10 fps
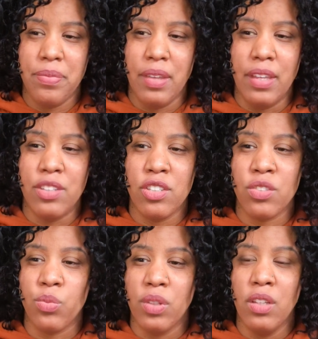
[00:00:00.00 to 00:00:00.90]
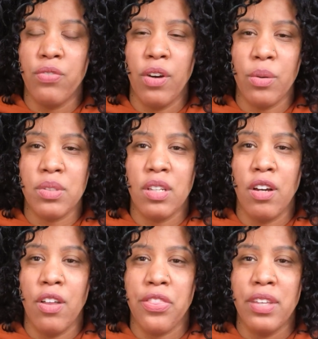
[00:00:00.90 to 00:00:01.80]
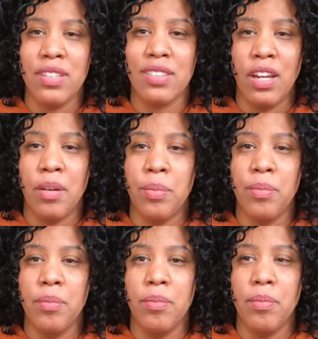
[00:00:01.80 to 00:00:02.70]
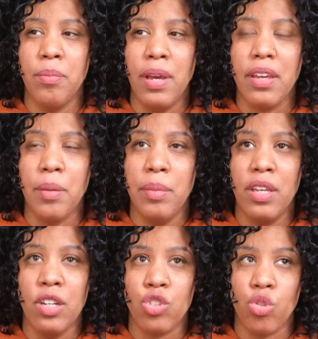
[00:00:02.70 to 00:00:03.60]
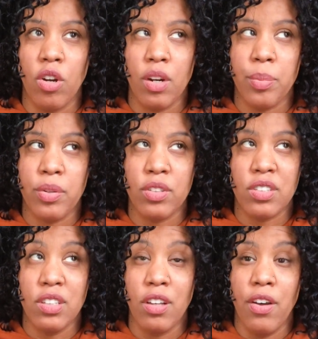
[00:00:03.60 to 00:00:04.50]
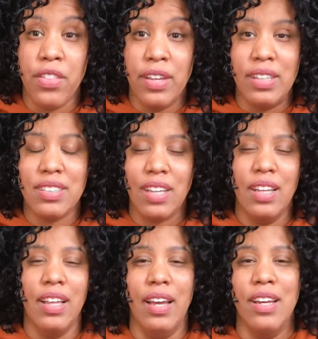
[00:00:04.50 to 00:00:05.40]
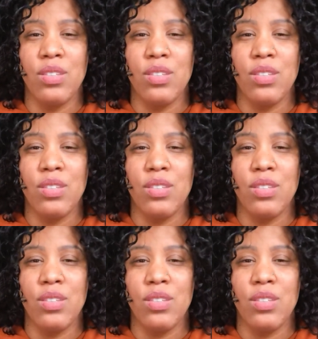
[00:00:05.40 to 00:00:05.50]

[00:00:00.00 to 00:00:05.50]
and just really focusing on things that are making me a stronger person on the inside as